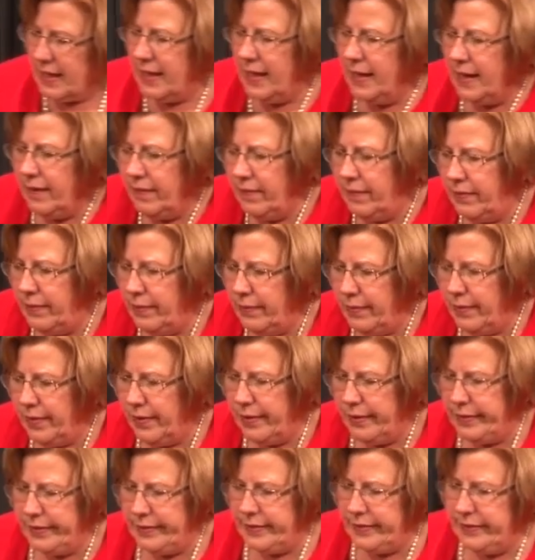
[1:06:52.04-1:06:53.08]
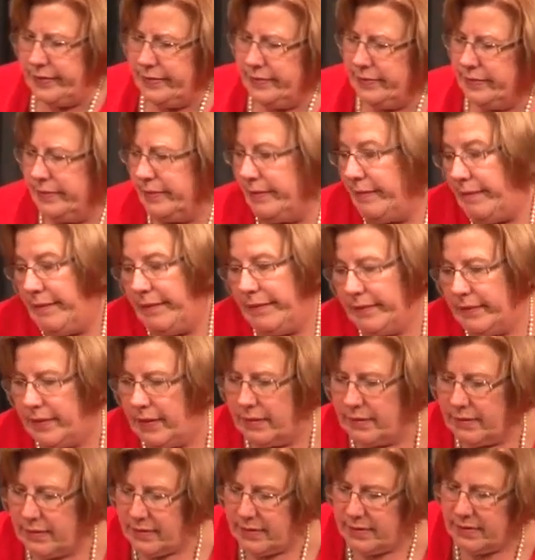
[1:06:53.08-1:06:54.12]
care in the world,
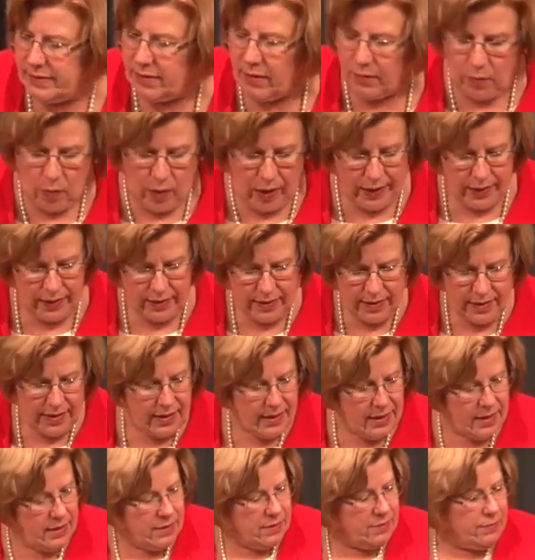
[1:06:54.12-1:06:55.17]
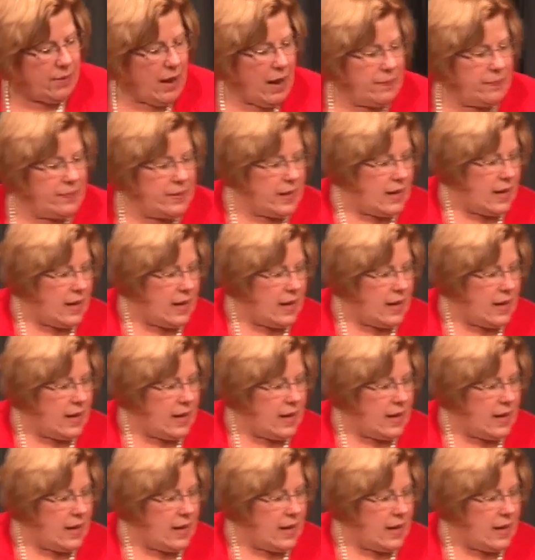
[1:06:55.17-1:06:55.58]
somewhat. But